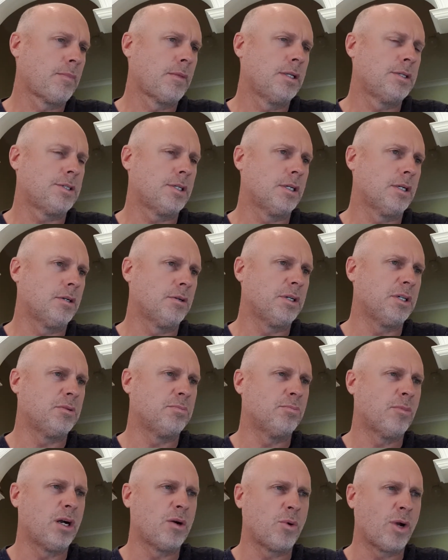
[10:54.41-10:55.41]
So
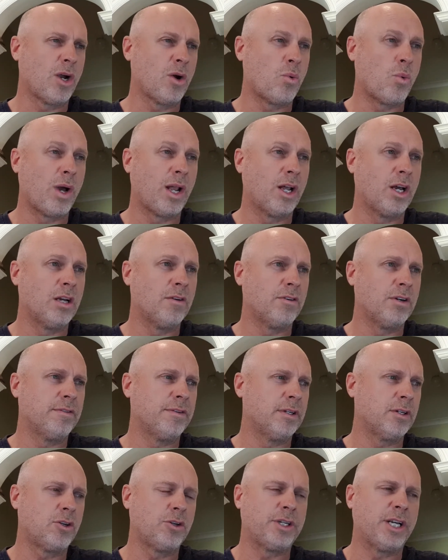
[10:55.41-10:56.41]
it might go well over,
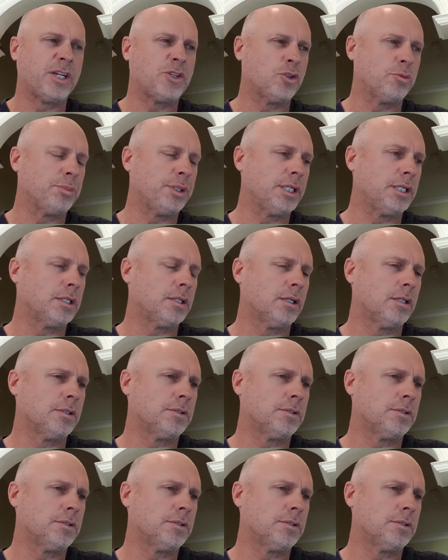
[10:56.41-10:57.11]
even it could go to $1 million.